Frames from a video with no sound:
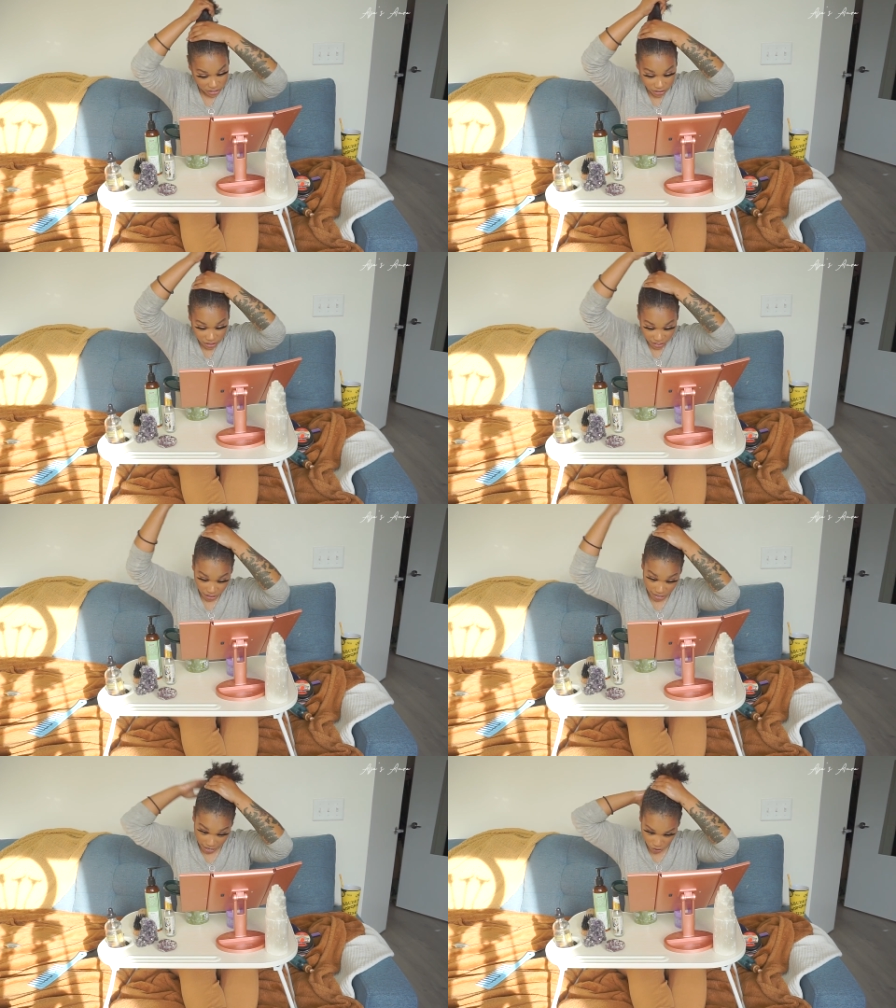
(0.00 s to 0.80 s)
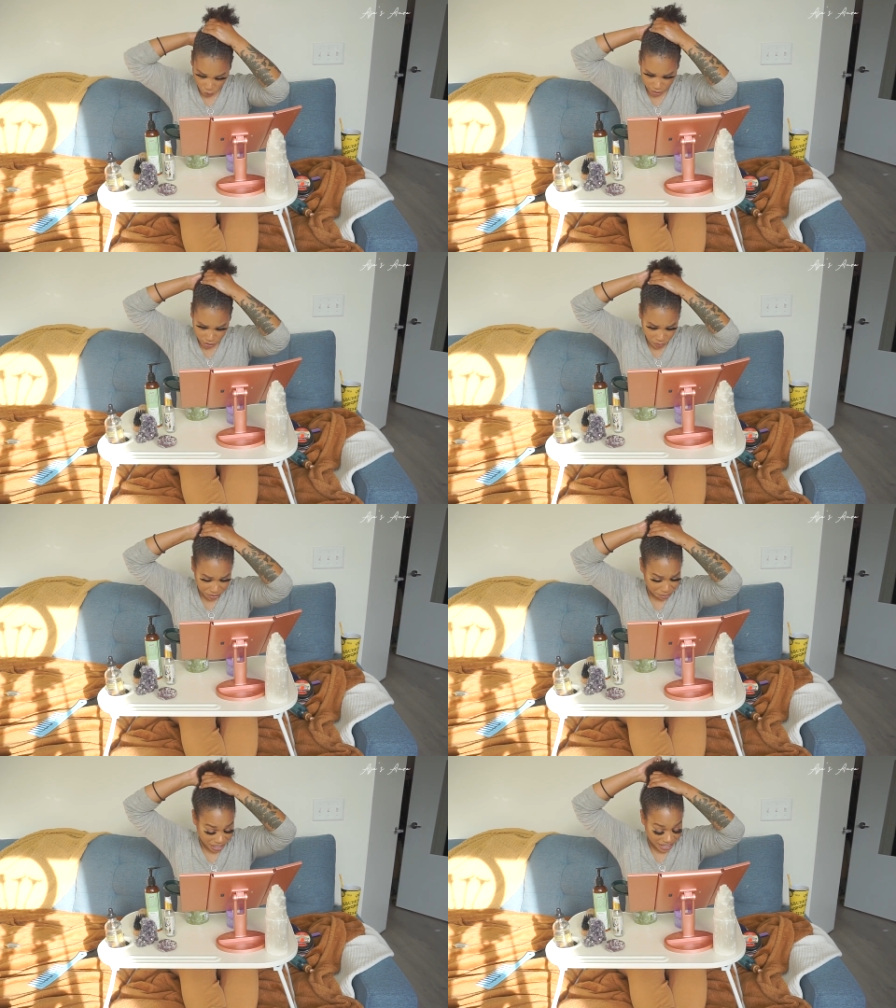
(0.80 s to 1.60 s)
done like a get ready with
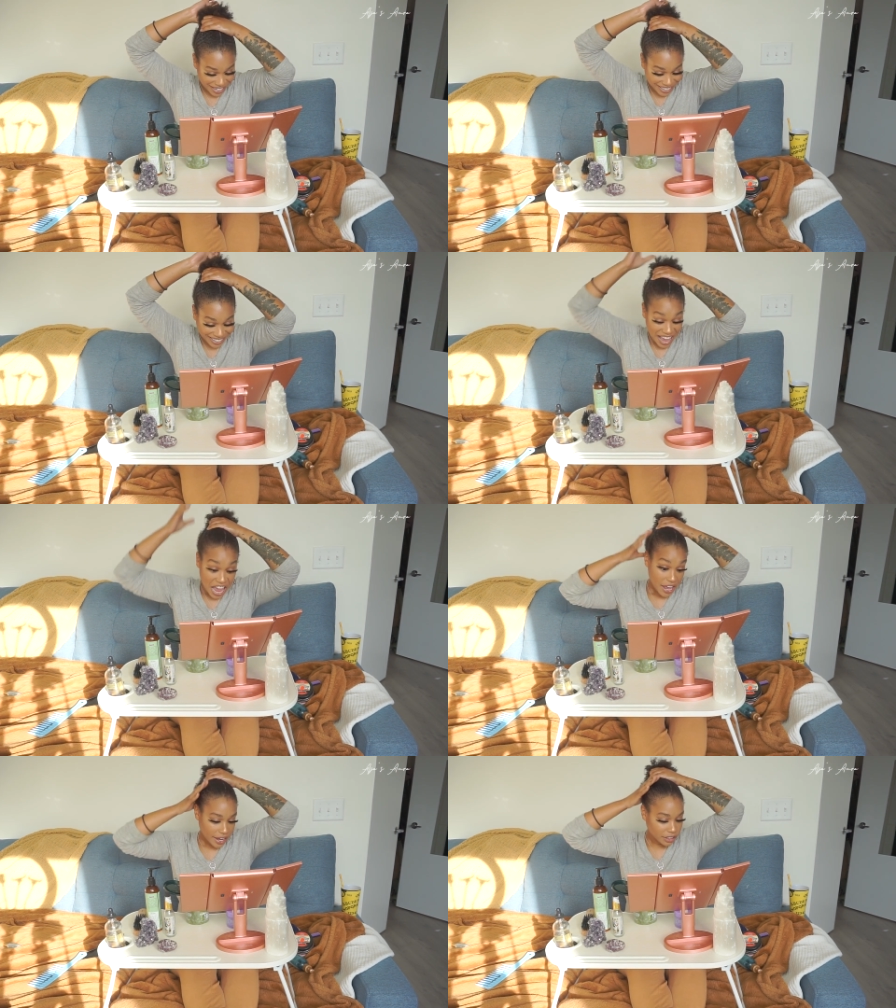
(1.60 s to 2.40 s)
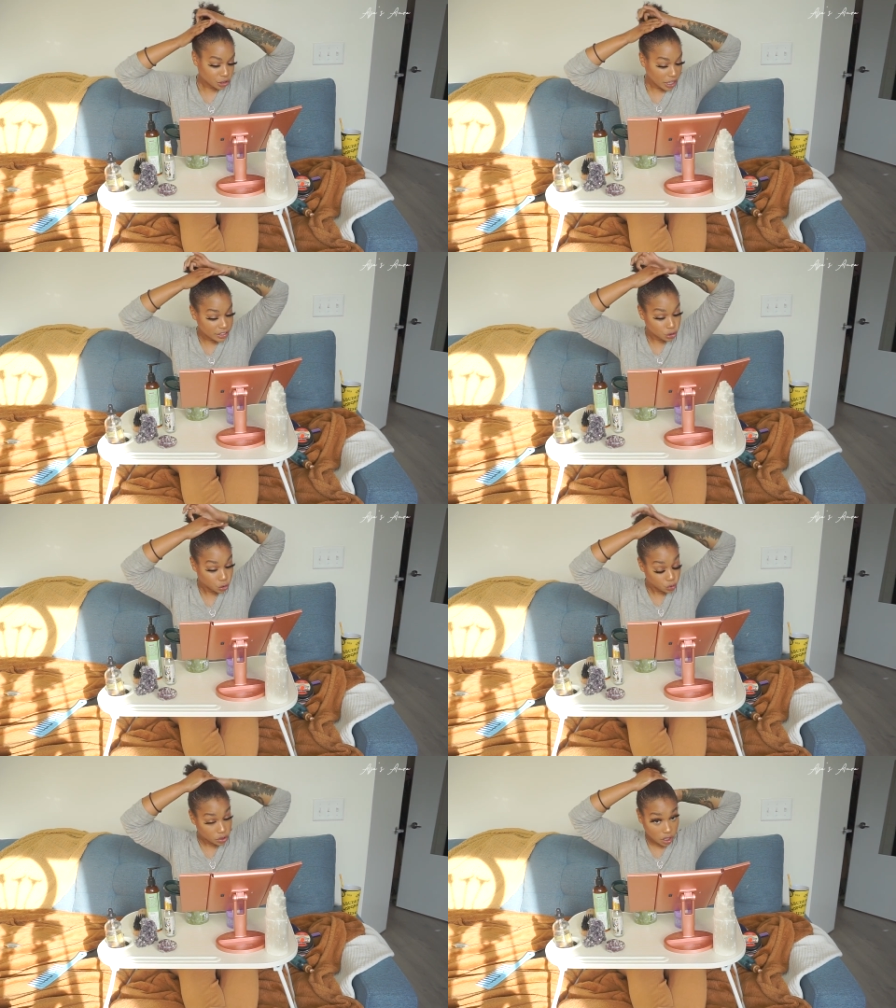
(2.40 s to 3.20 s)
me and tried to
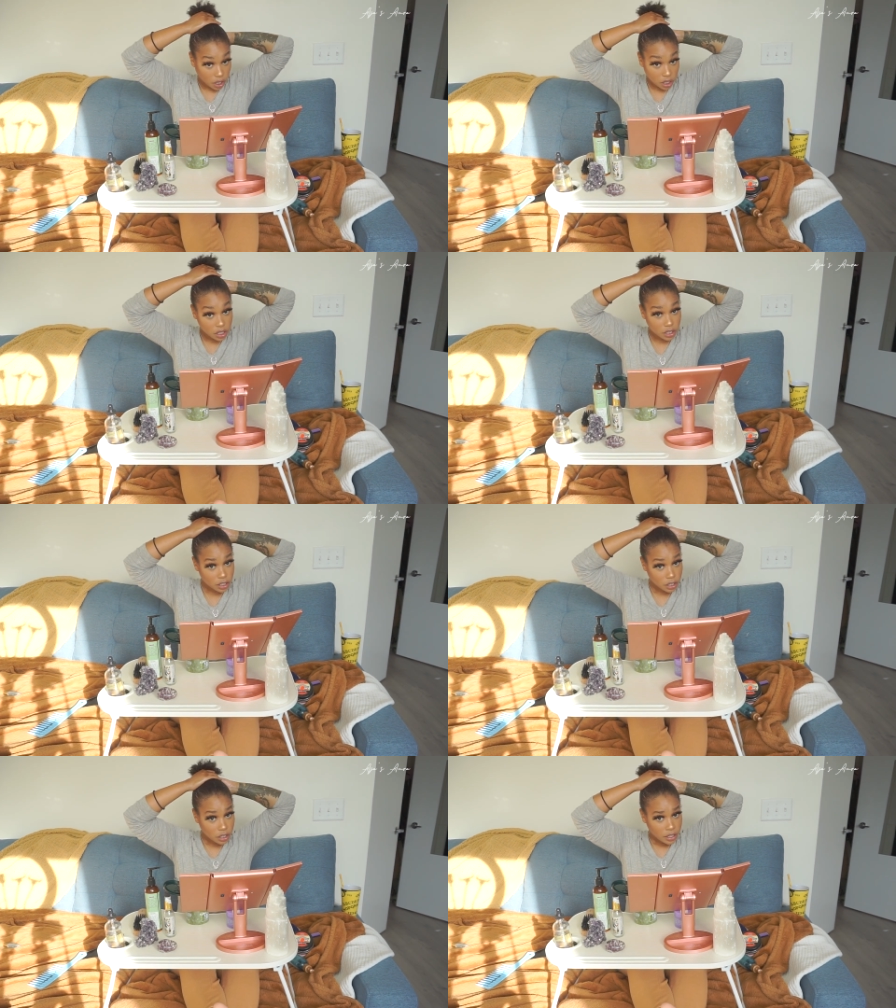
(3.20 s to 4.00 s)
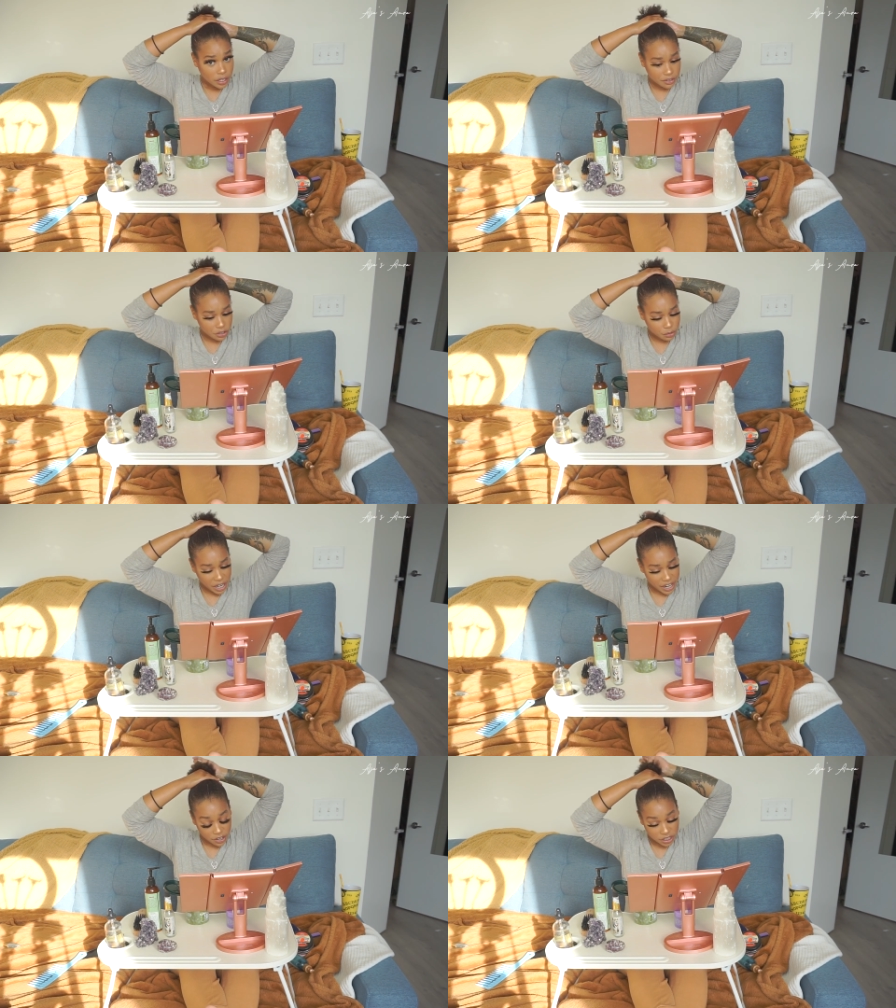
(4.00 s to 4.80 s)
talk and do my
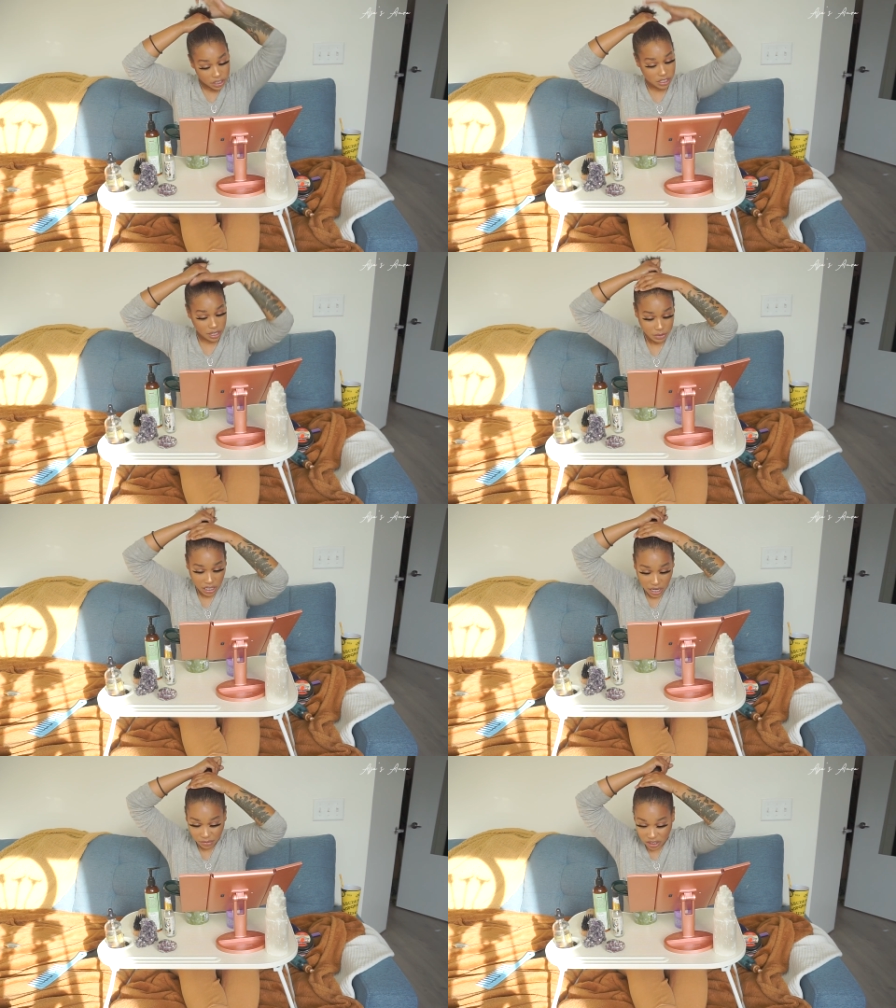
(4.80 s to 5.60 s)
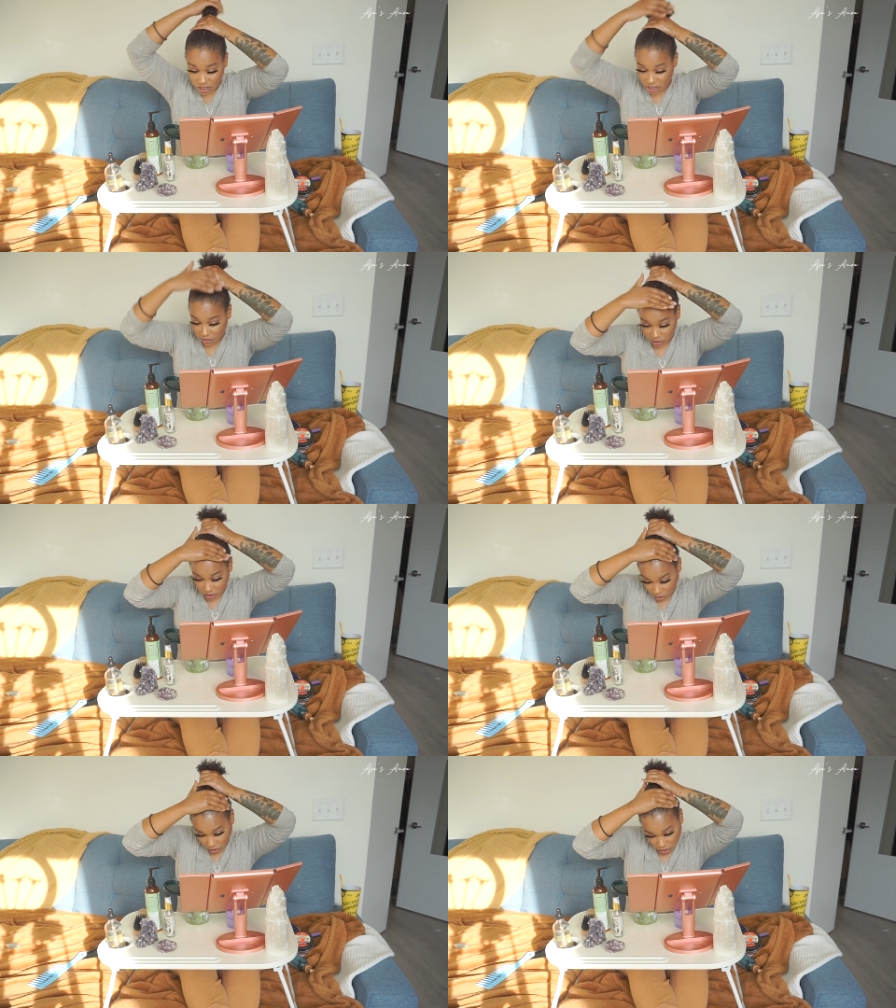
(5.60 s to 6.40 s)
hair at the same time. This is
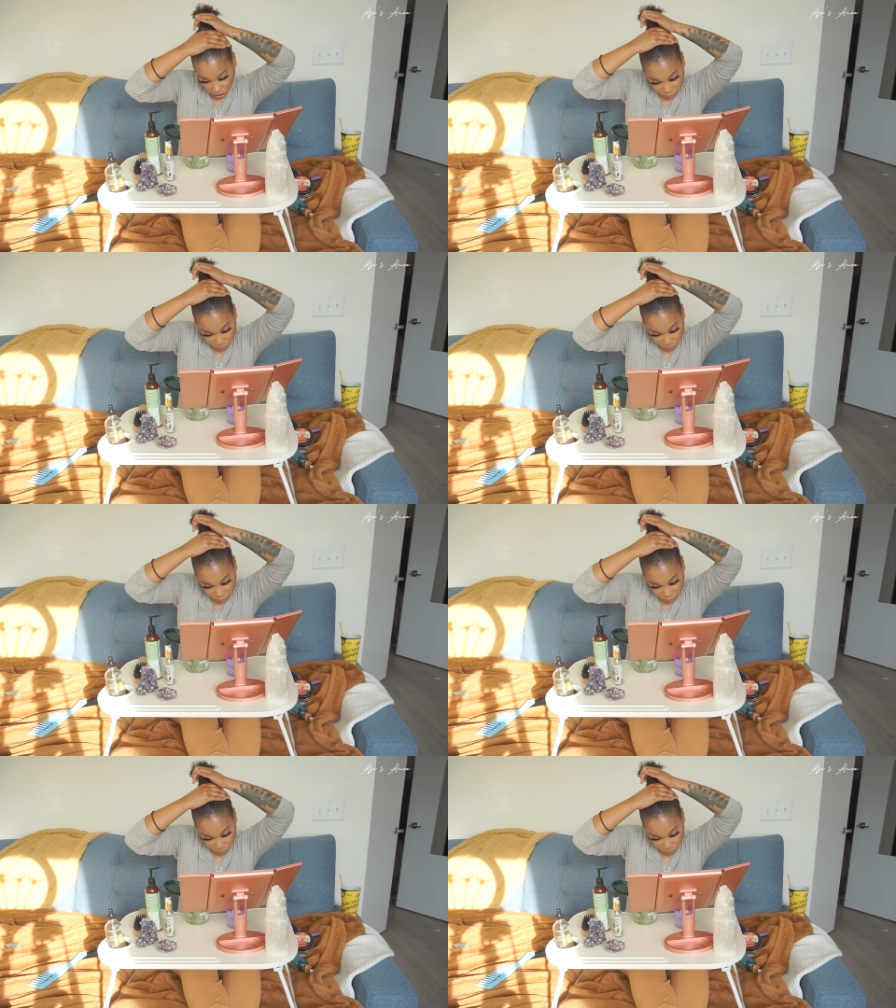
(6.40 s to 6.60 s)
definitely a